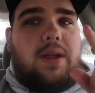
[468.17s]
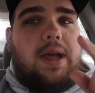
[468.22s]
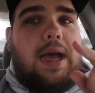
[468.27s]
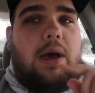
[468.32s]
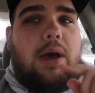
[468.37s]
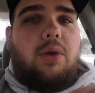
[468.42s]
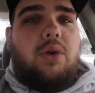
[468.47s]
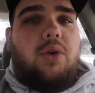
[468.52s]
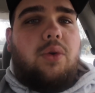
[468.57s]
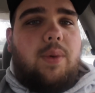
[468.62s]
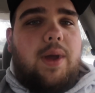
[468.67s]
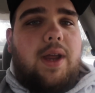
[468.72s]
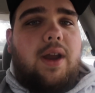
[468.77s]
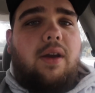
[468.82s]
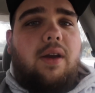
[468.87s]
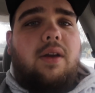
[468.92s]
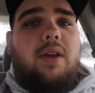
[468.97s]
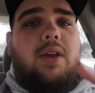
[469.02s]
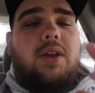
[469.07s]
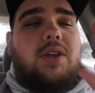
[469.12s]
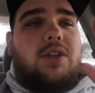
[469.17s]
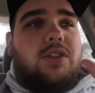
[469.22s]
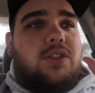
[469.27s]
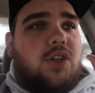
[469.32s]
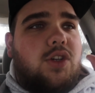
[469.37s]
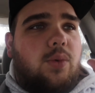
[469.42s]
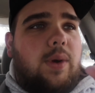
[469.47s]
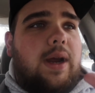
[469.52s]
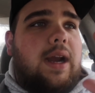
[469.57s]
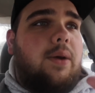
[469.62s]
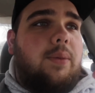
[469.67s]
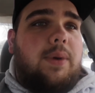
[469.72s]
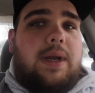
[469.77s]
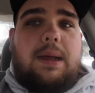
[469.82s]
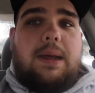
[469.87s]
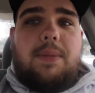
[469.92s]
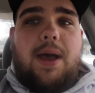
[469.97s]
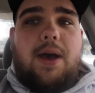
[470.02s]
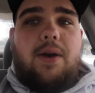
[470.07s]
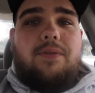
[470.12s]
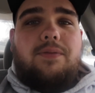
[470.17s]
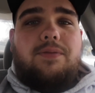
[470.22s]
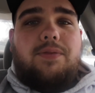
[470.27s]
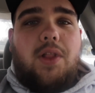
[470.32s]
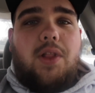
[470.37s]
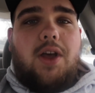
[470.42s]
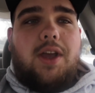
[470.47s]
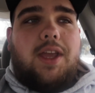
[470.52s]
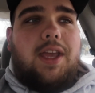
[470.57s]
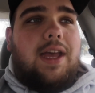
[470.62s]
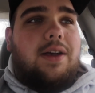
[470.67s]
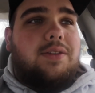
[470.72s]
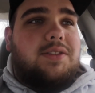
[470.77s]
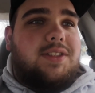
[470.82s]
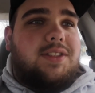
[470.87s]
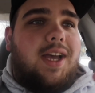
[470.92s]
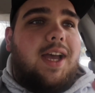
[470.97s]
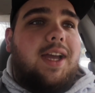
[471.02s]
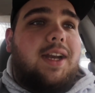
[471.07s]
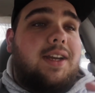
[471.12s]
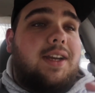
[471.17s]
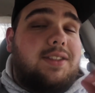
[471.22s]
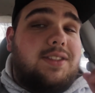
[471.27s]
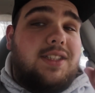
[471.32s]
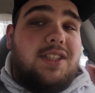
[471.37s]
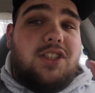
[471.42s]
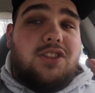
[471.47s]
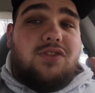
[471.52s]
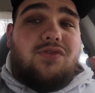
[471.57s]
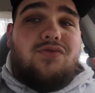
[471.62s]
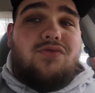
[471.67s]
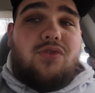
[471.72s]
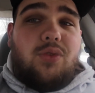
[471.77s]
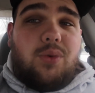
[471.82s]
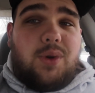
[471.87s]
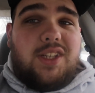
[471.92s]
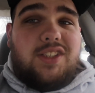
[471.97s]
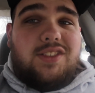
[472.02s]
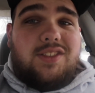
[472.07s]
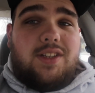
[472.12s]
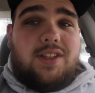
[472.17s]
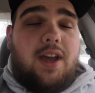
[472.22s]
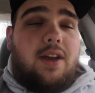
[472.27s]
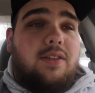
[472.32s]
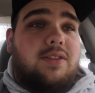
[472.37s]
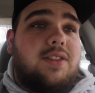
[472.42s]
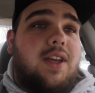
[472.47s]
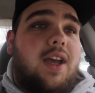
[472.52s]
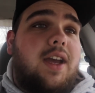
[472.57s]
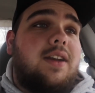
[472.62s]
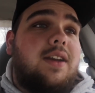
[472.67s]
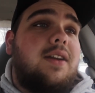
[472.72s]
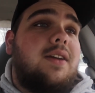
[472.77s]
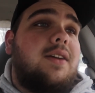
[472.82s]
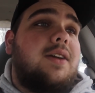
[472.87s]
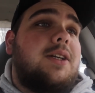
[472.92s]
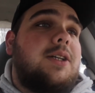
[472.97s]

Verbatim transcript: outerwear to wear when I'm out vlogging outside because it is freezing outside.